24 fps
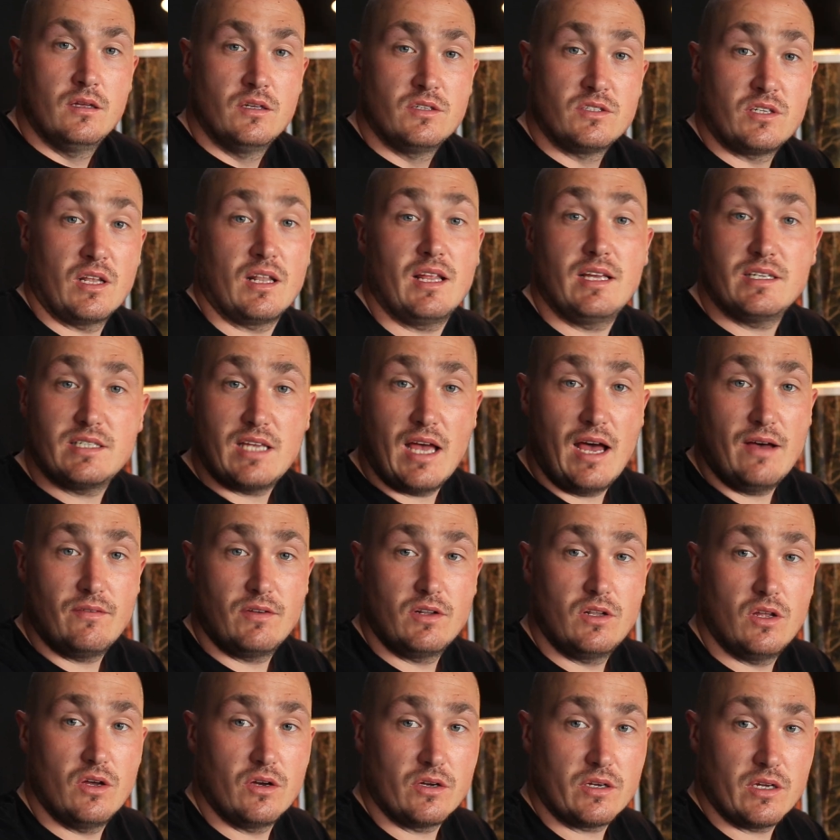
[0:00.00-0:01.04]
So let's have a
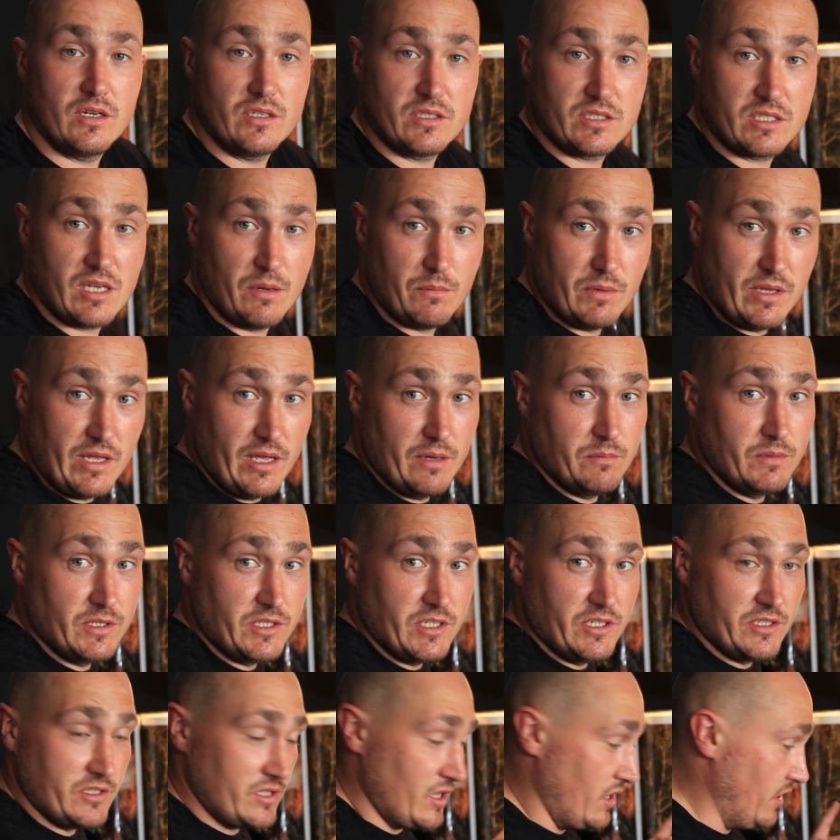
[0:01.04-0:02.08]
look at some of the
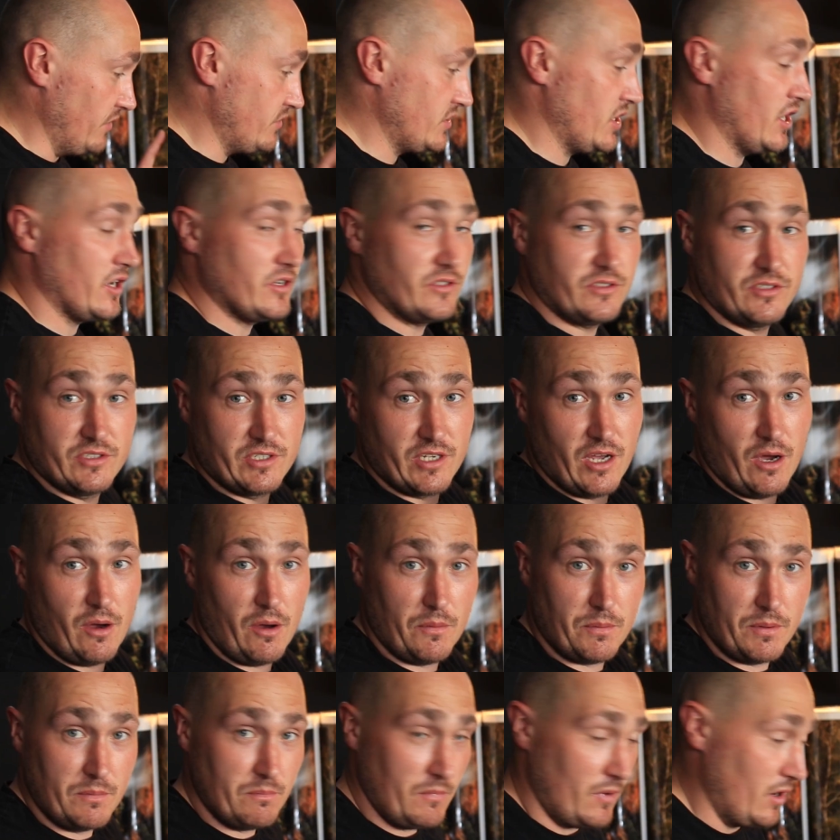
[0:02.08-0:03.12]
images that I've chosen to go
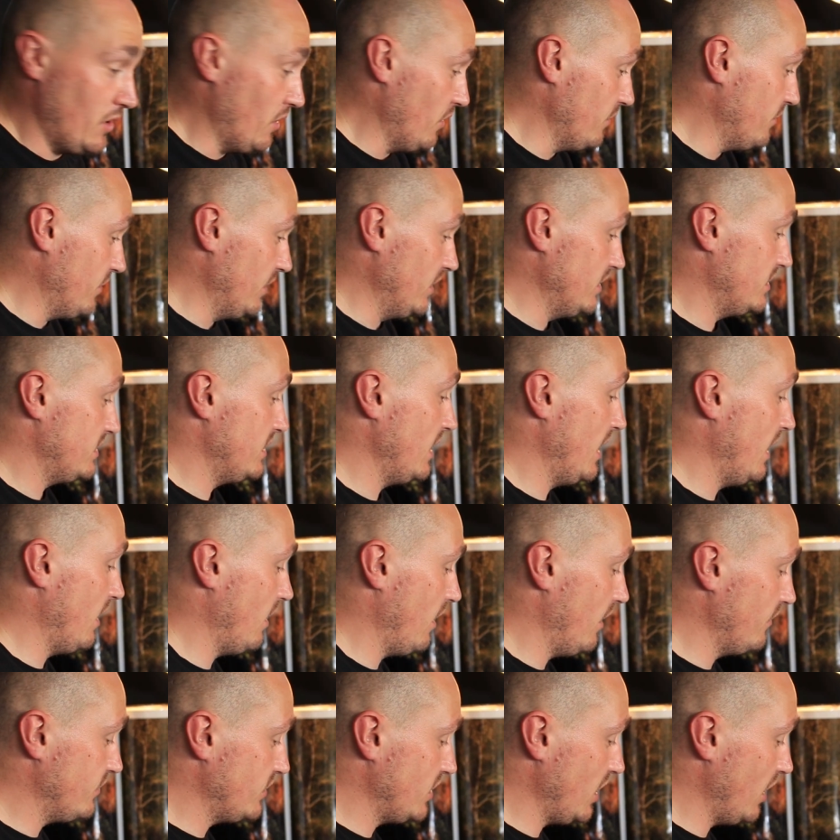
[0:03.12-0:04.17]
up in my office.
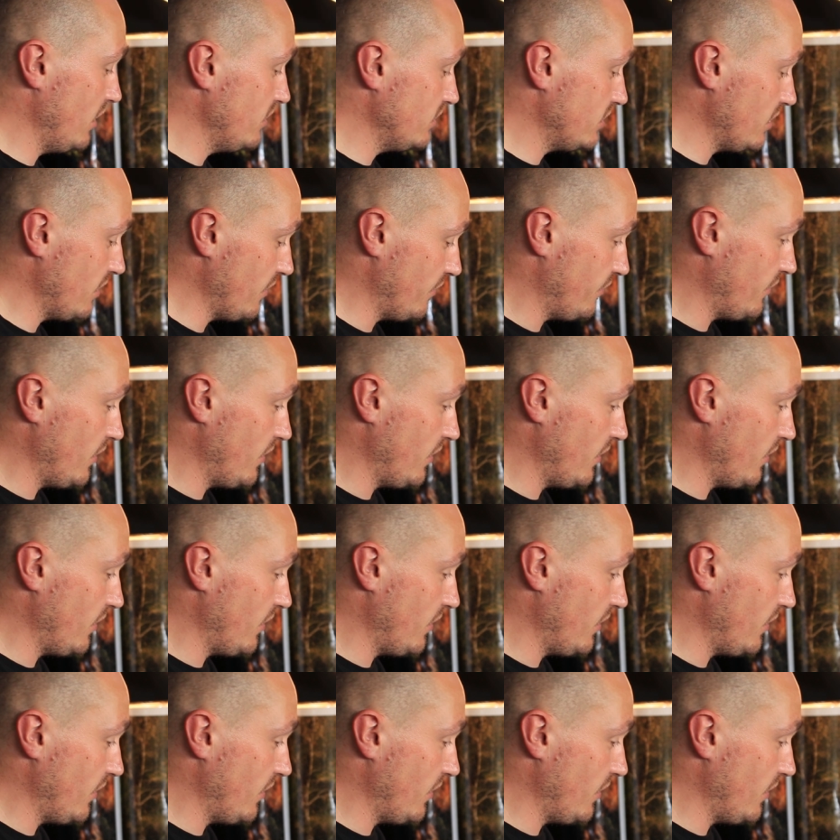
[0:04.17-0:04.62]
Now I've chosen a